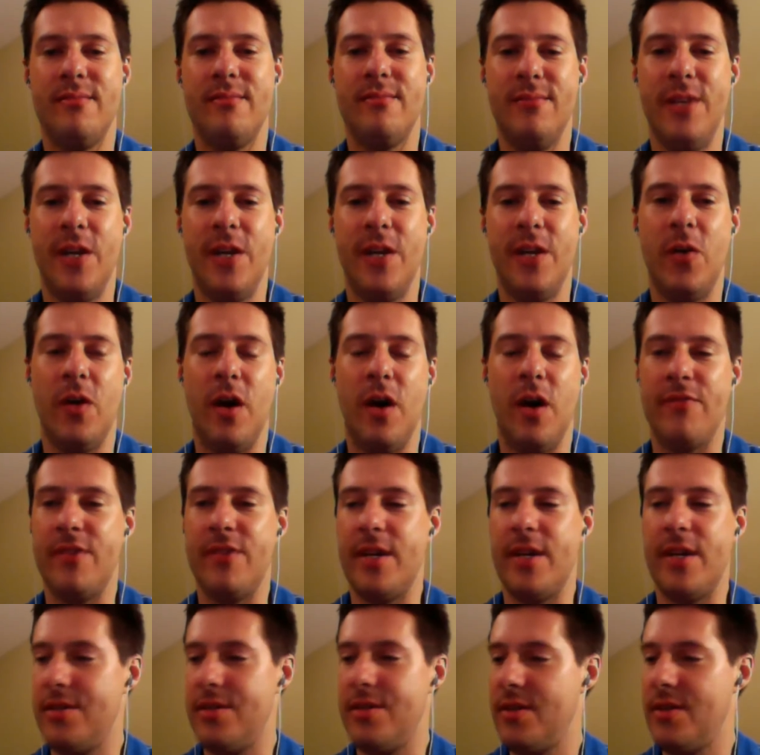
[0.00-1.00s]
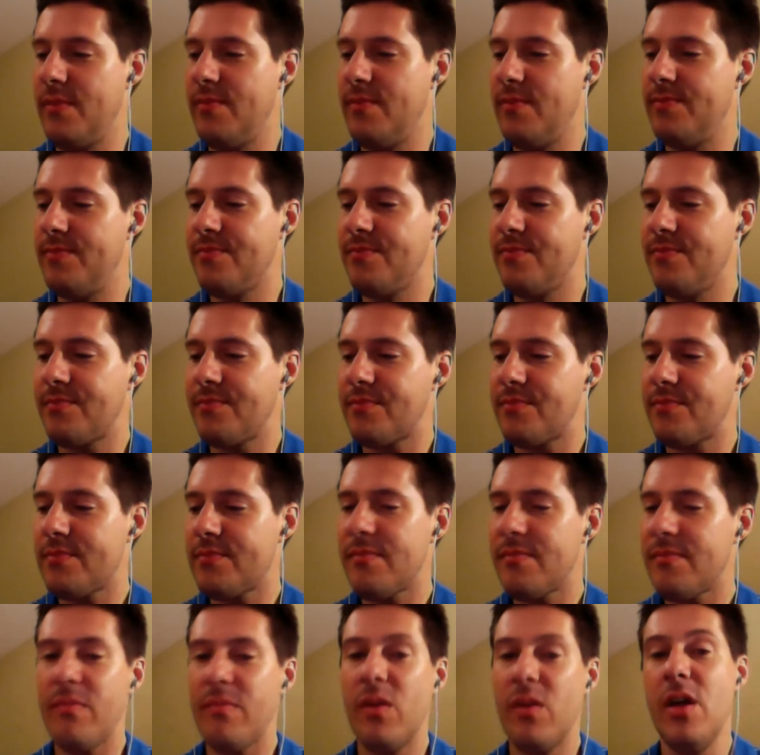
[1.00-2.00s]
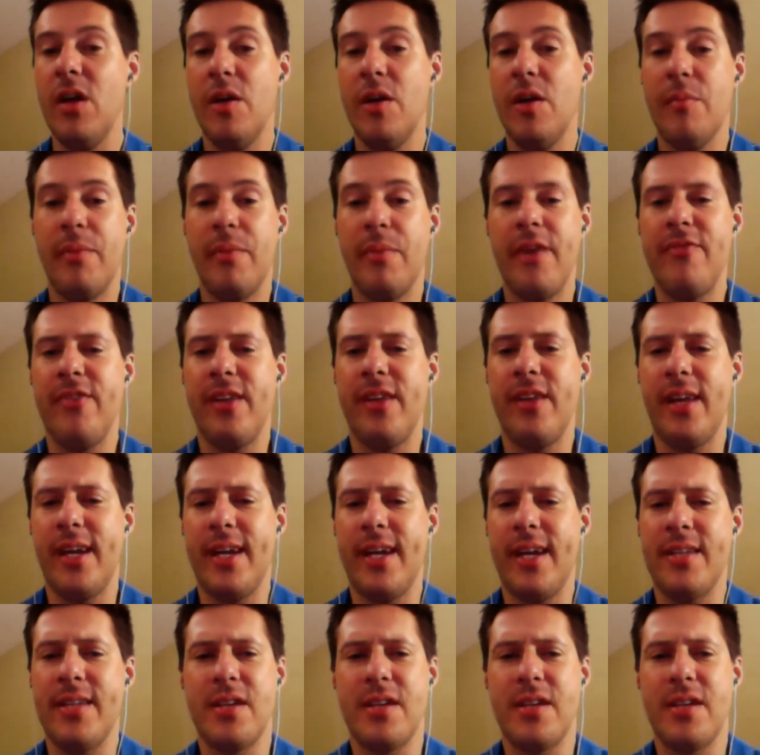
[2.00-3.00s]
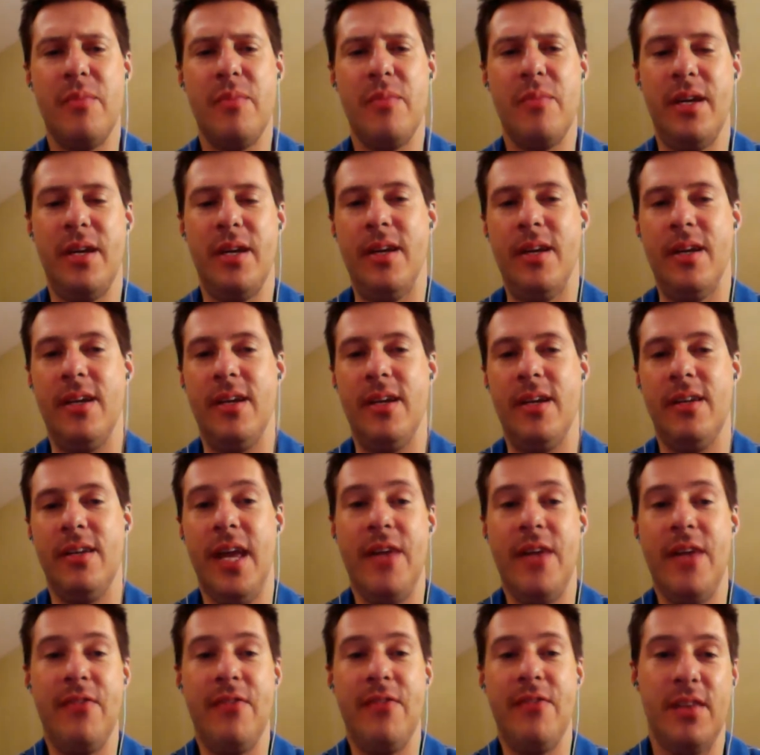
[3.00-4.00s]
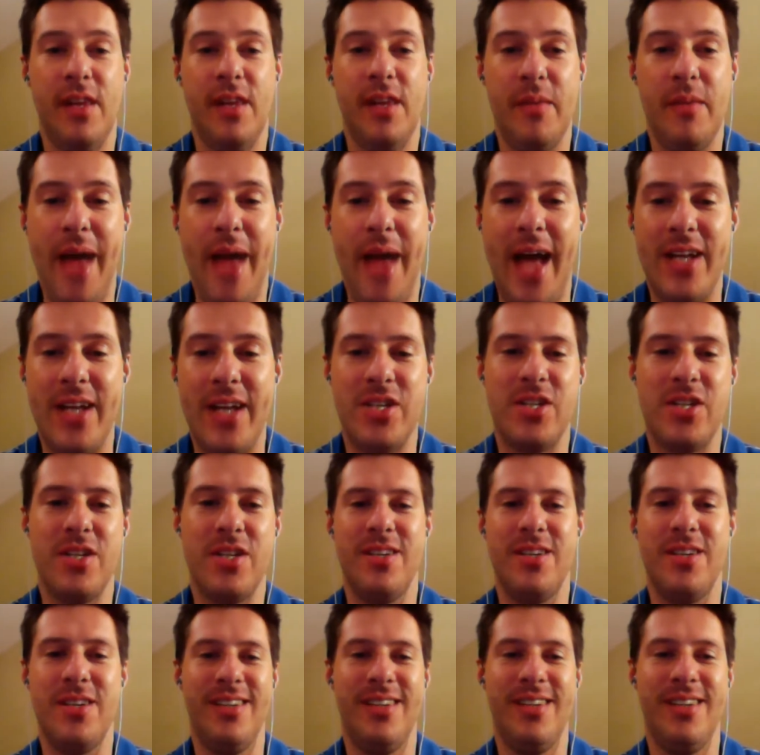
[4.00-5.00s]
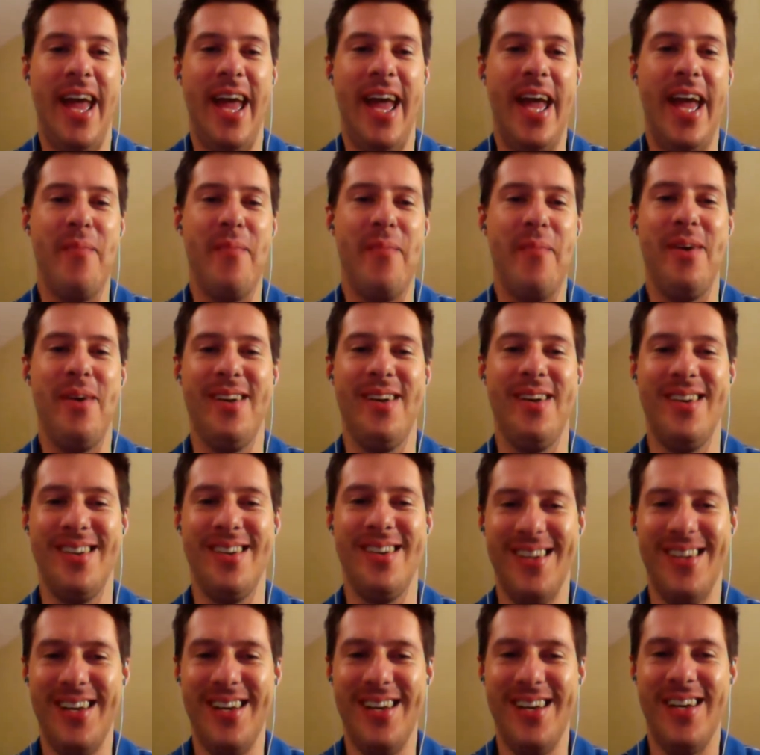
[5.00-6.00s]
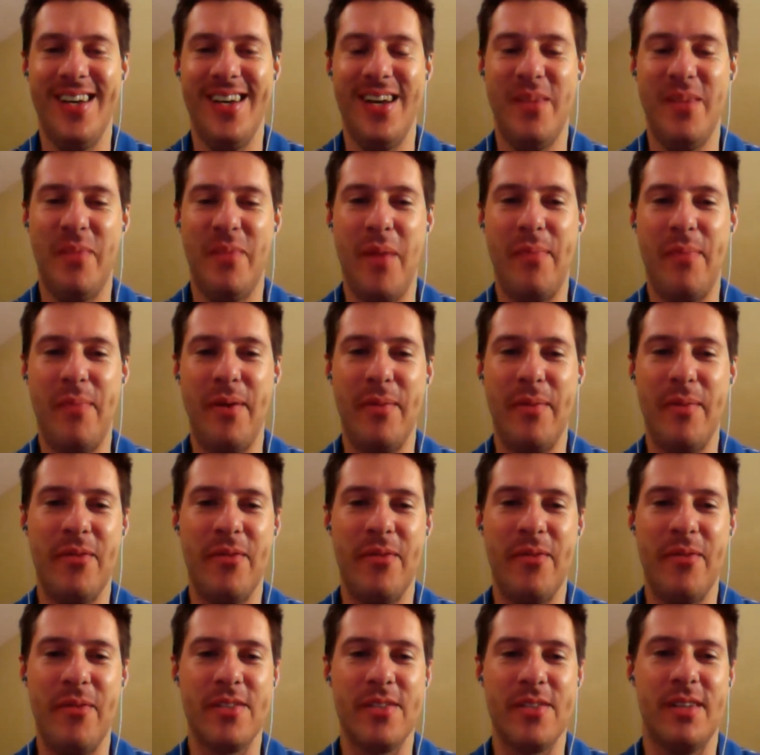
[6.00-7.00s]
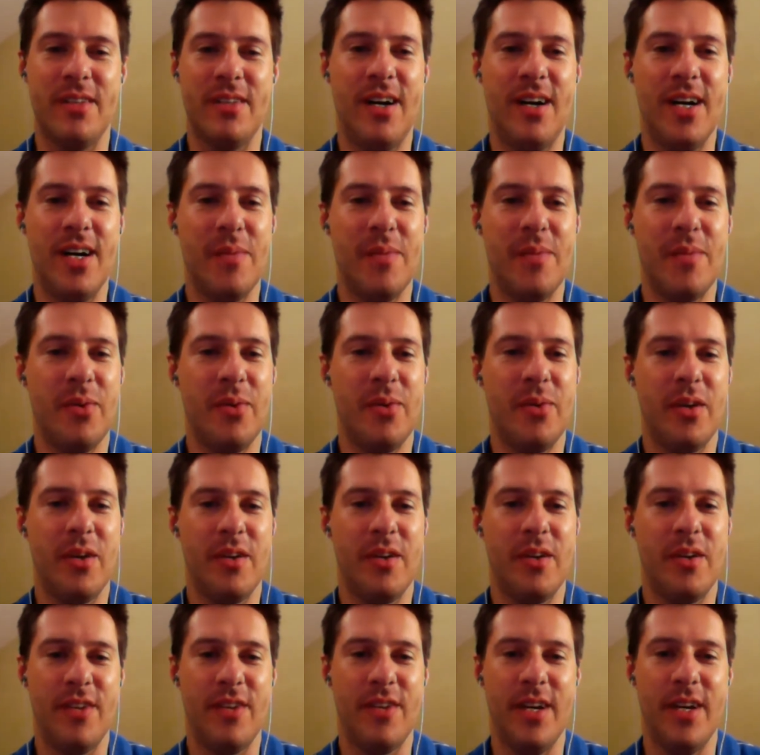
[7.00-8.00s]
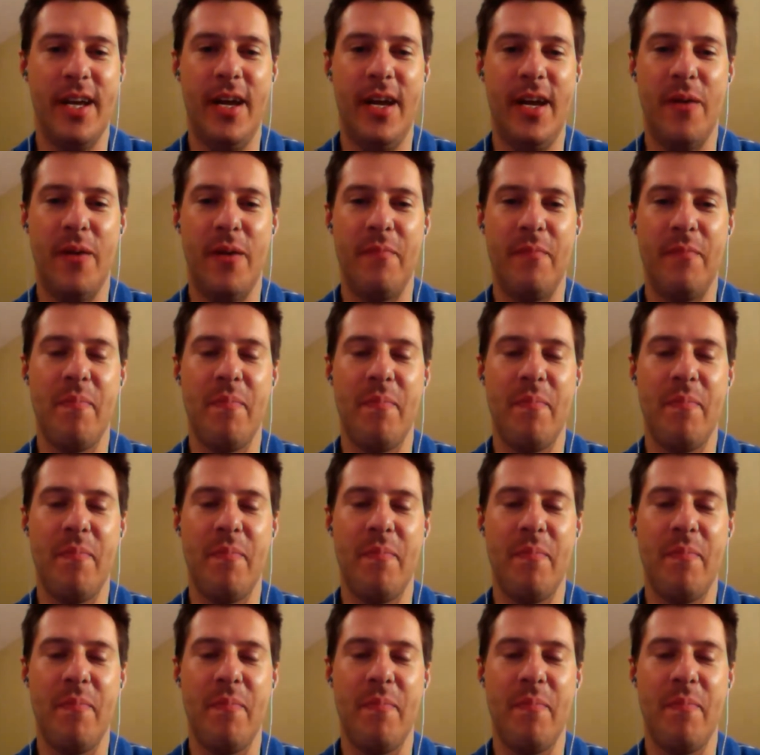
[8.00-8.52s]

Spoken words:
offense. But I feel like it's going to be an evenly matched game. It might be a bit of a slog, but we're going to find out.